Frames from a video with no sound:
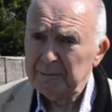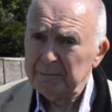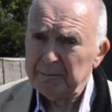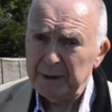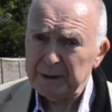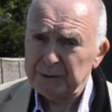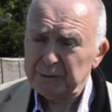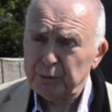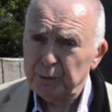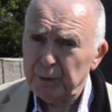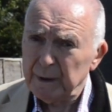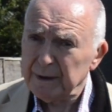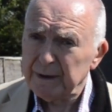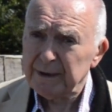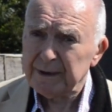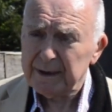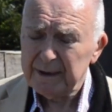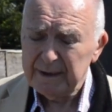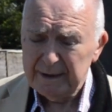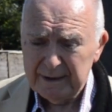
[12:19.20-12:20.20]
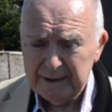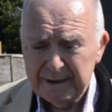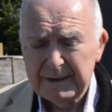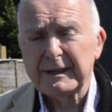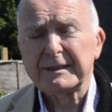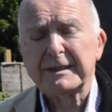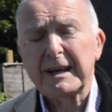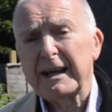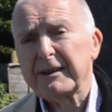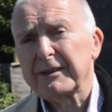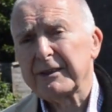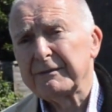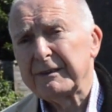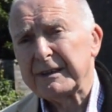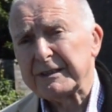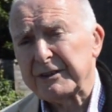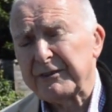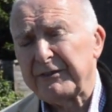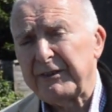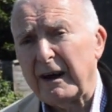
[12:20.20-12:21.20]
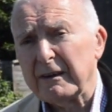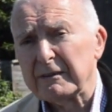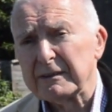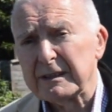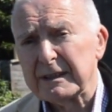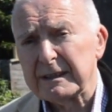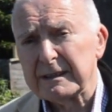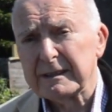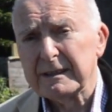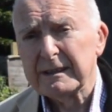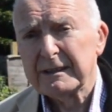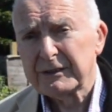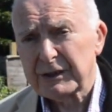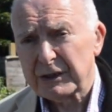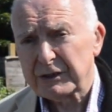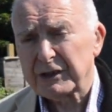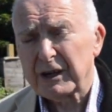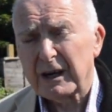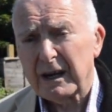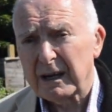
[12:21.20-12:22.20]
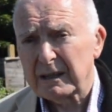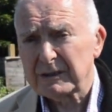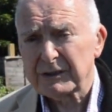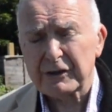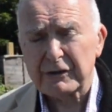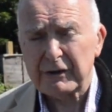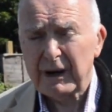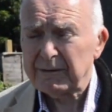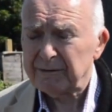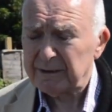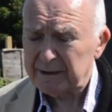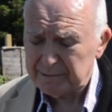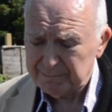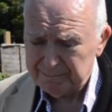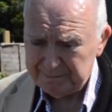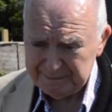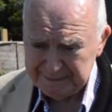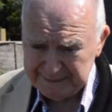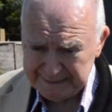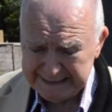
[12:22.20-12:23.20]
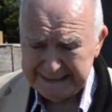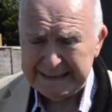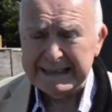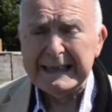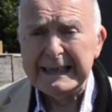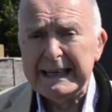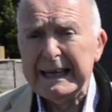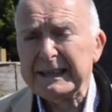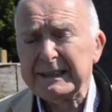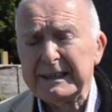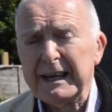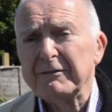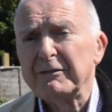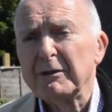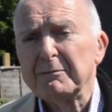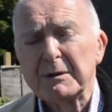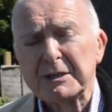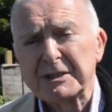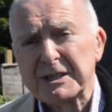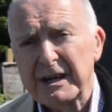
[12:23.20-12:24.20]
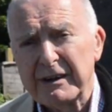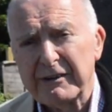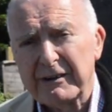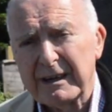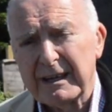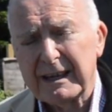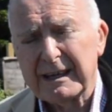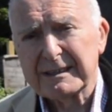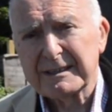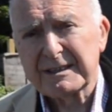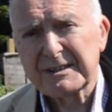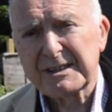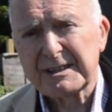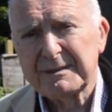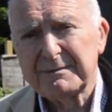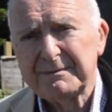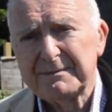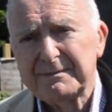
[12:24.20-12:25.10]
but with the death of its founder, Sir Charles Greville, it never materialized.